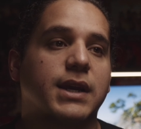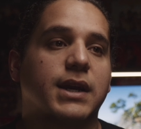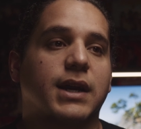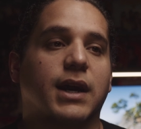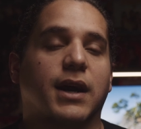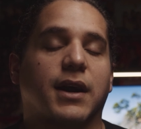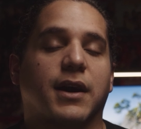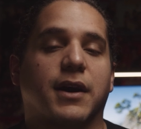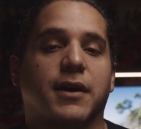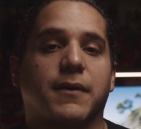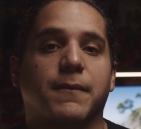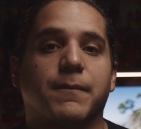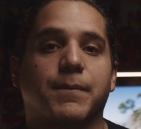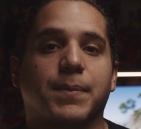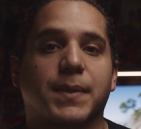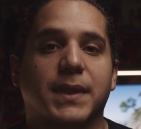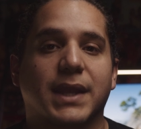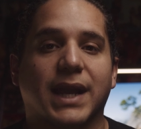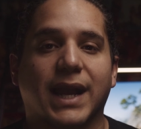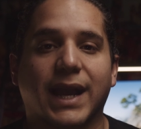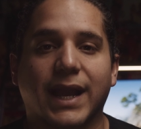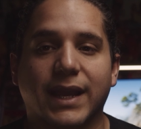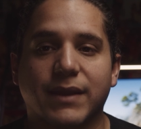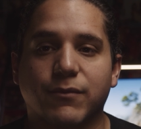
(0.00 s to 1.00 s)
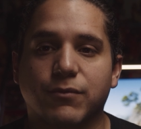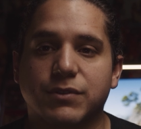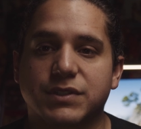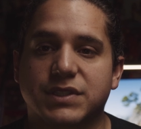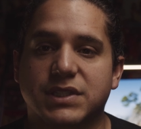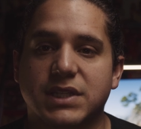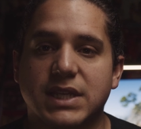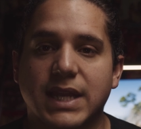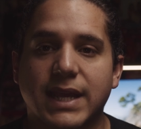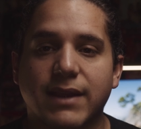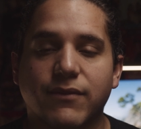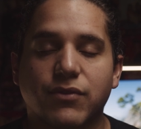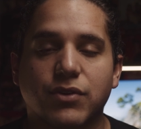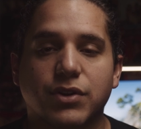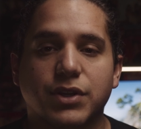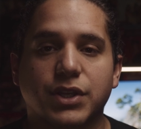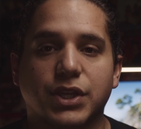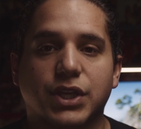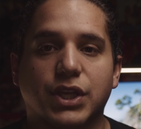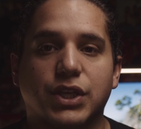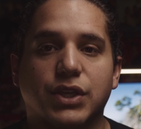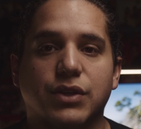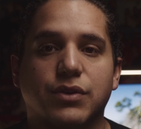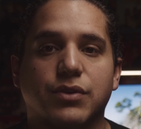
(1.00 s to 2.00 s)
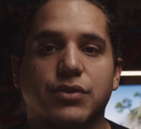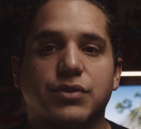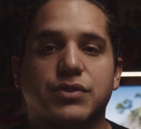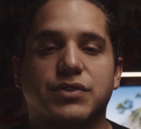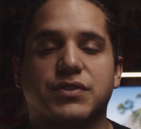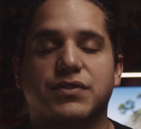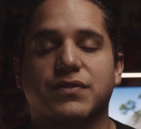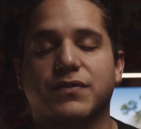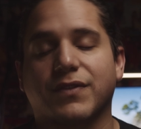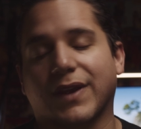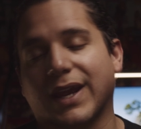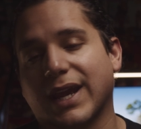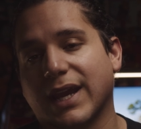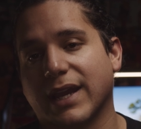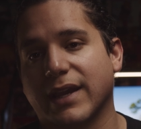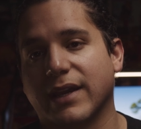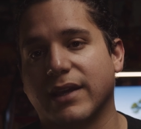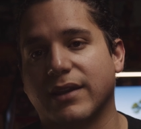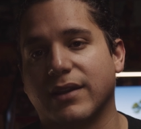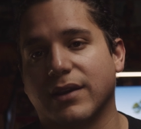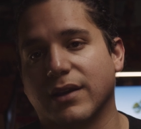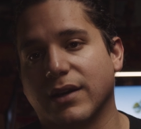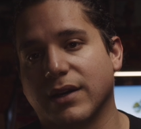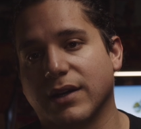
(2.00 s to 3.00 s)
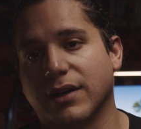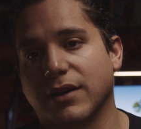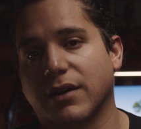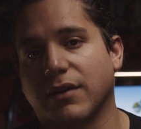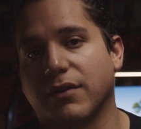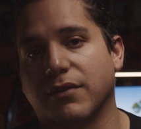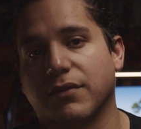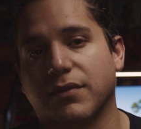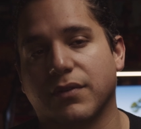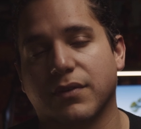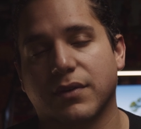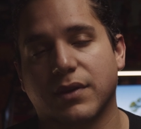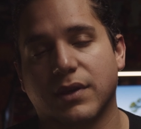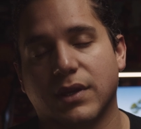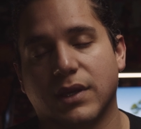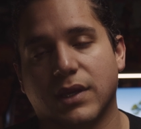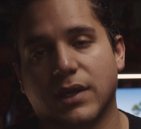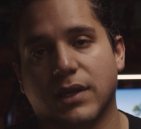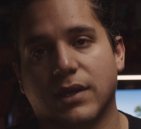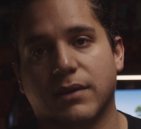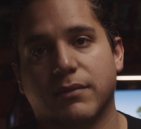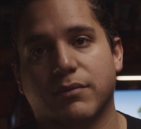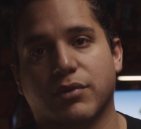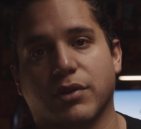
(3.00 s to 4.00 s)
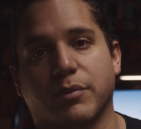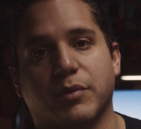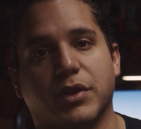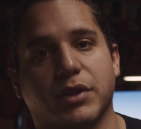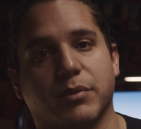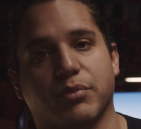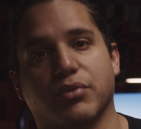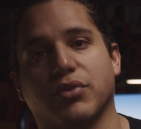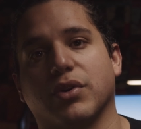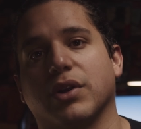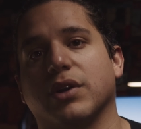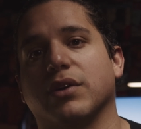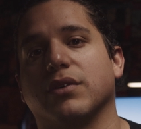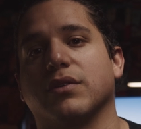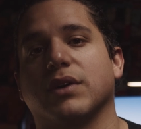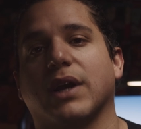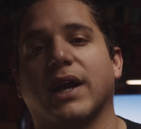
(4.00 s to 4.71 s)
I was never a huge fan of Premiere Pro.